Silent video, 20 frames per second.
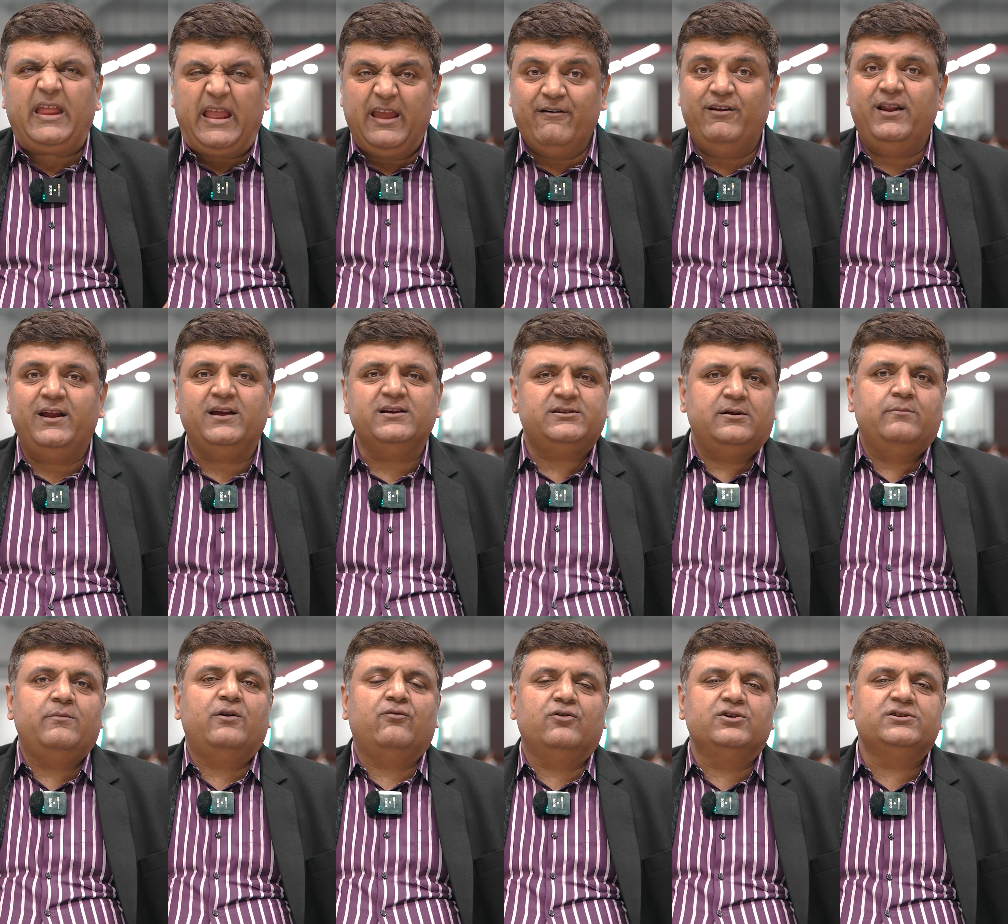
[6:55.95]
every
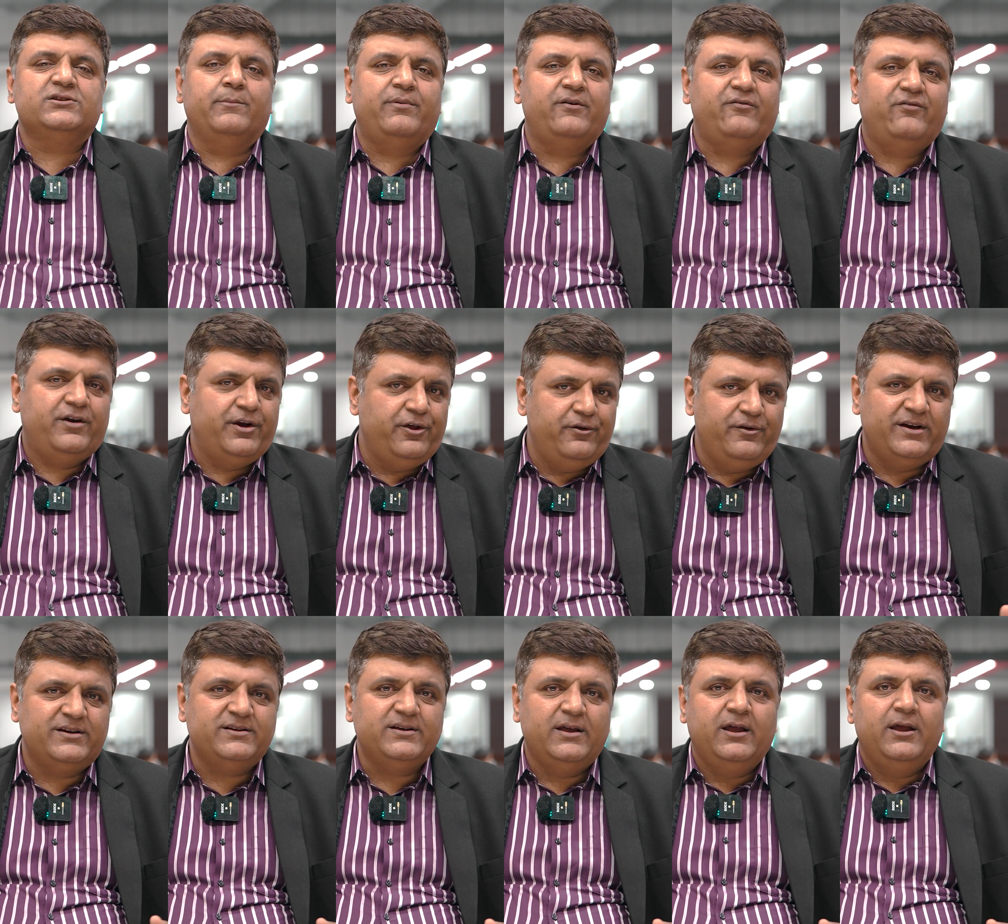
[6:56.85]
customer wants the preferred
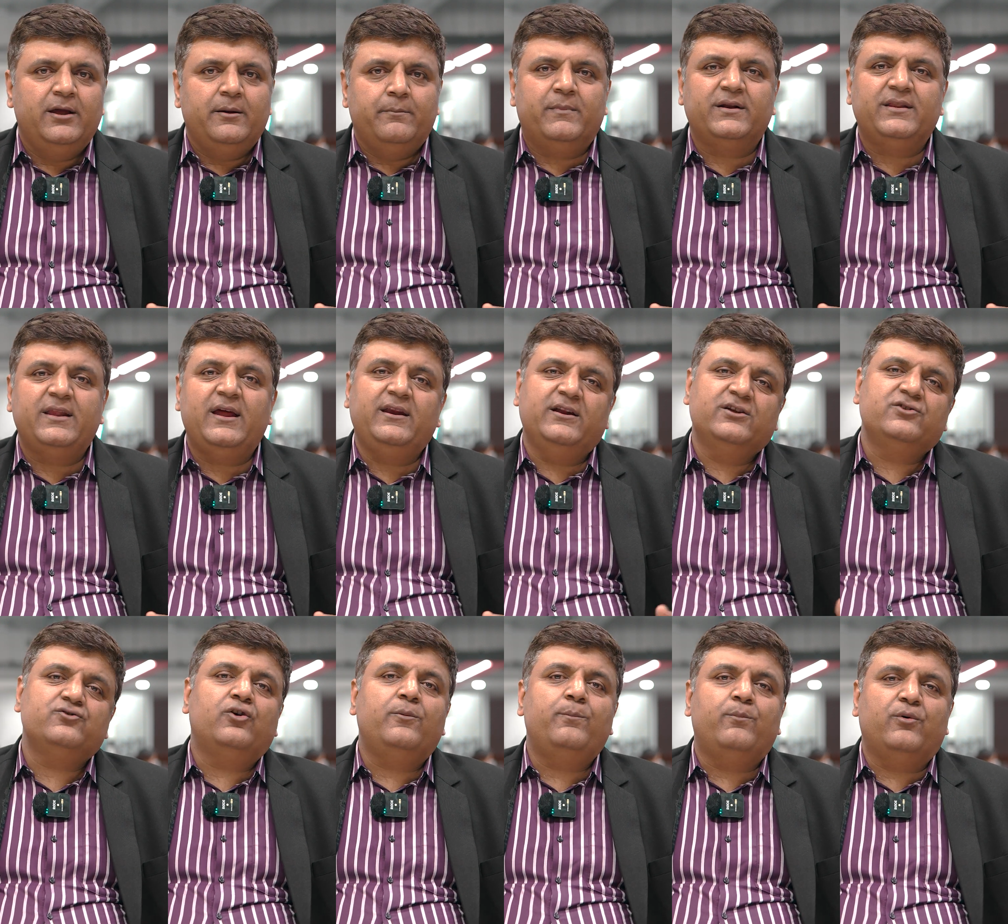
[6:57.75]
units but then
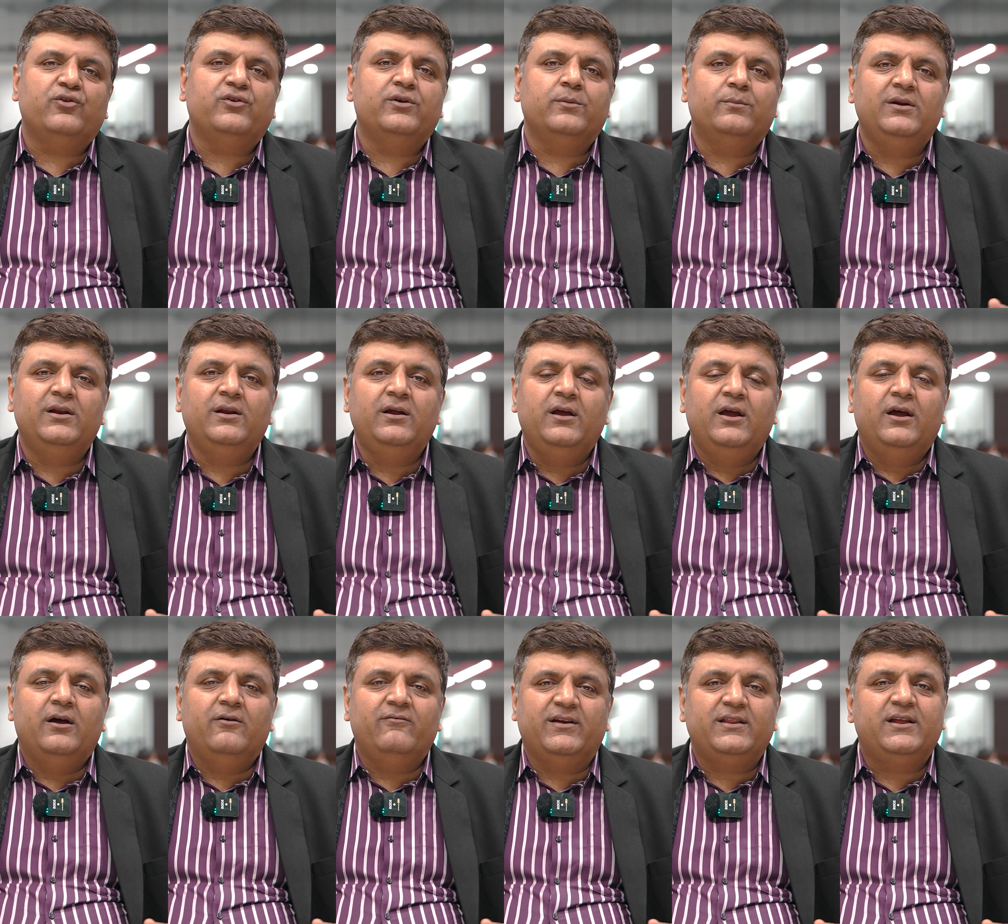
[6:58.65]
it's not possible
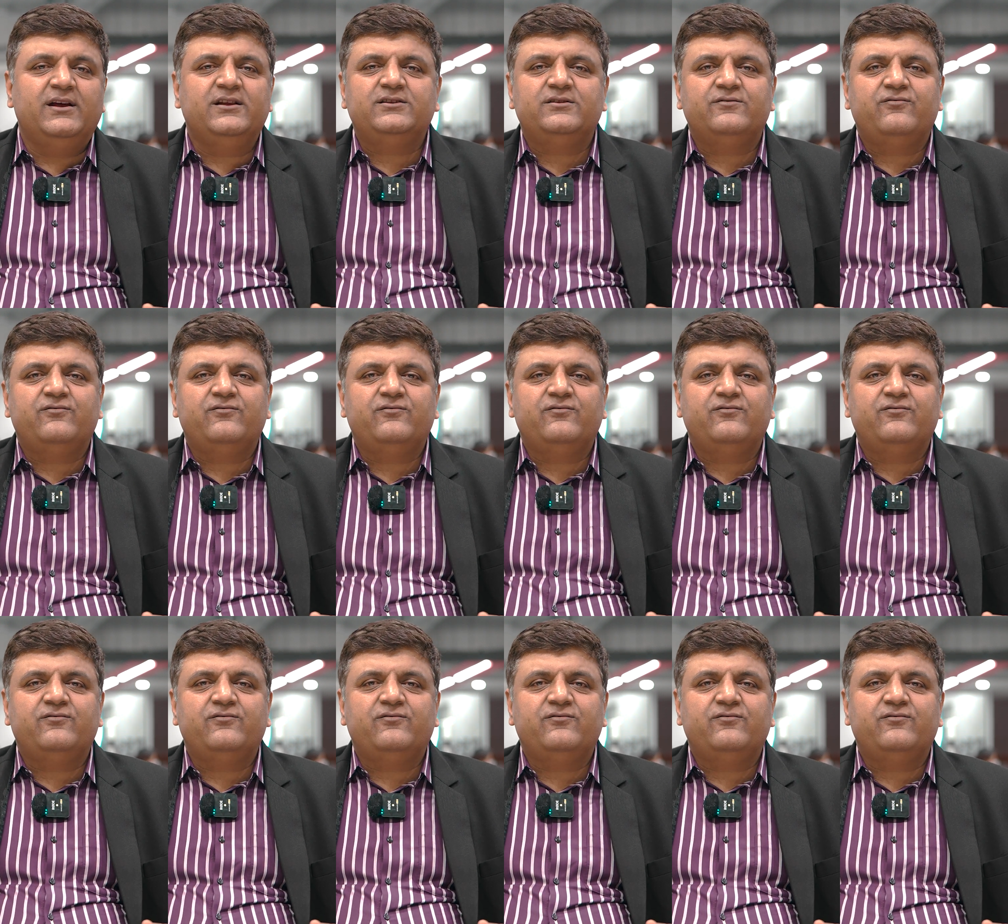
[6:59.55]
whether it's